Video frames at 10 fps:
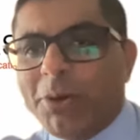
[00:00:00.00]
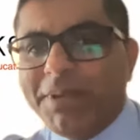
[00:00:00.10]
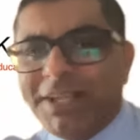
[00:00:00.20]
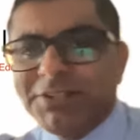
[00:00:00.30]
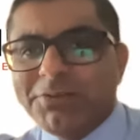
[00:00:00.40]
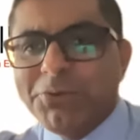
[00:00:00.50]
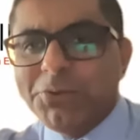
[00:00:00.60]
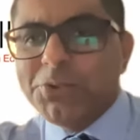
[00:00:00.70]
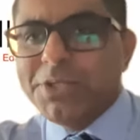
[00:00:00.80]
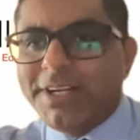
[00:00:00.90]
topics for
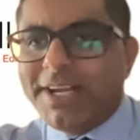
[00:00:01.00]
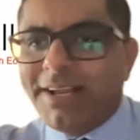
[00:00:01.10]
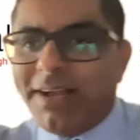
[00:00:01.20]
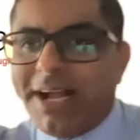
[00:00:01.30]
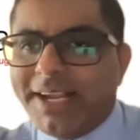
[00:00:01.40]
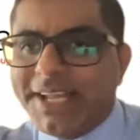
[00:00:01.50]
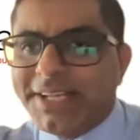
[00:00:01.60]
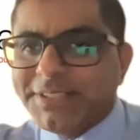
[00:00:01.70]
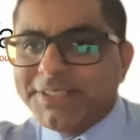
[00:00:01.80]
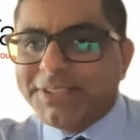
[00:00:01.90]
future i, I
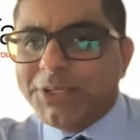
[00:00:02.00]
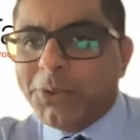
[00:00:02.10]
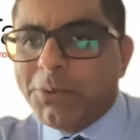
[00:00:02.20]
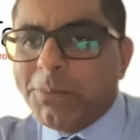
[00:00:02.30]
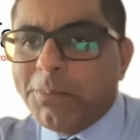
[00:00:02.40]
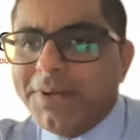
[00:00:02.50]
guess you know